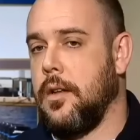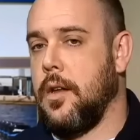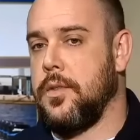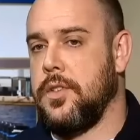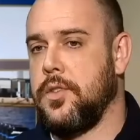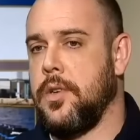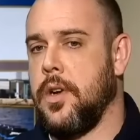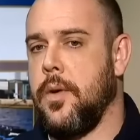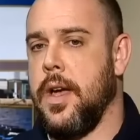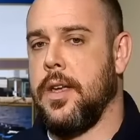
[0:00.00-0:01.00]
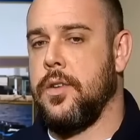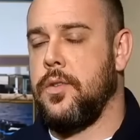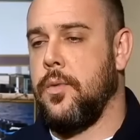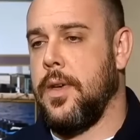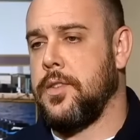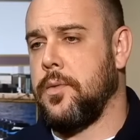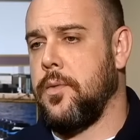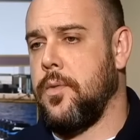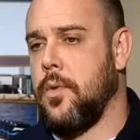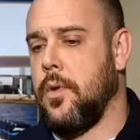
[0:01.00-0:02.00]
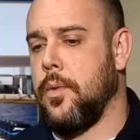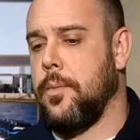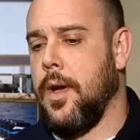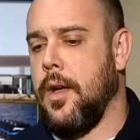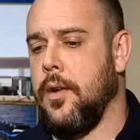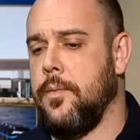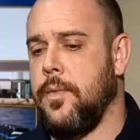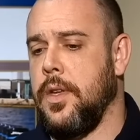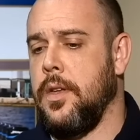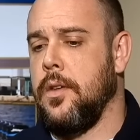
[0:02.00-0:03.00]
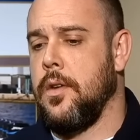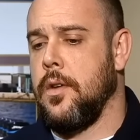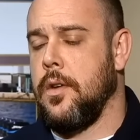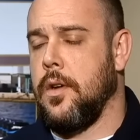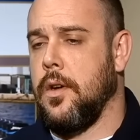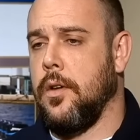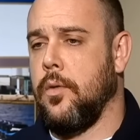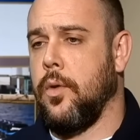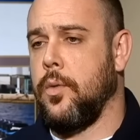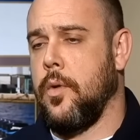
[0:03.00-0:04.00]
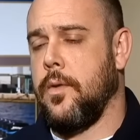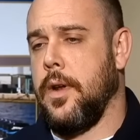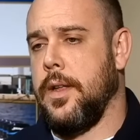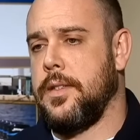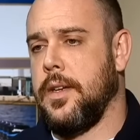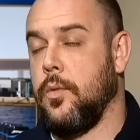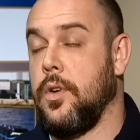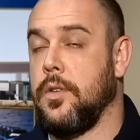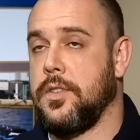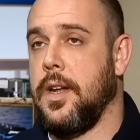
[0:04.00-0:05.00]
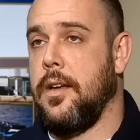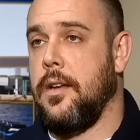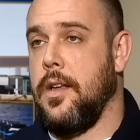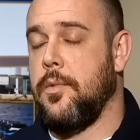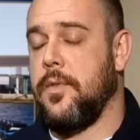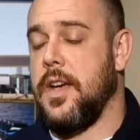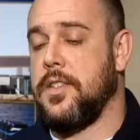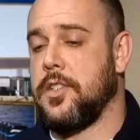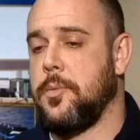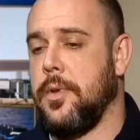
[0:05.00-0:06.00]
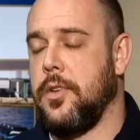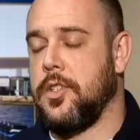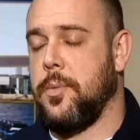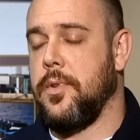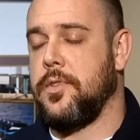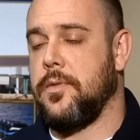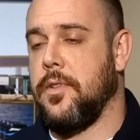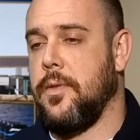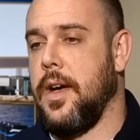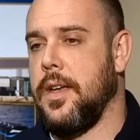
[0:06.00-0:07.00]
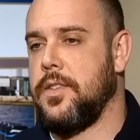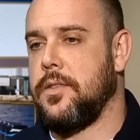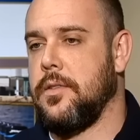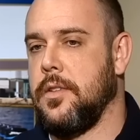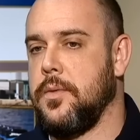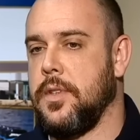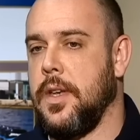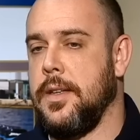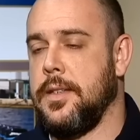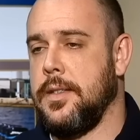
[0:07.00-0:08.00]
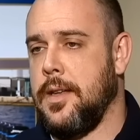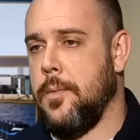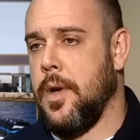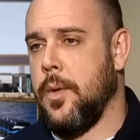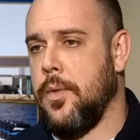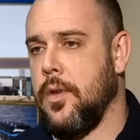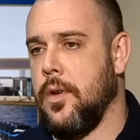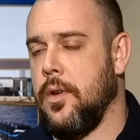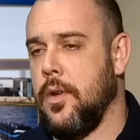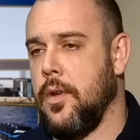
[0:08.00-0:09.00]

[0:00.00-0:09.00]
And I was injured in Iraq in 2004 when my Humvee uh, rolled over an anti, well, an uh, improvised expl explosive device, and it was an anti-tank mine with a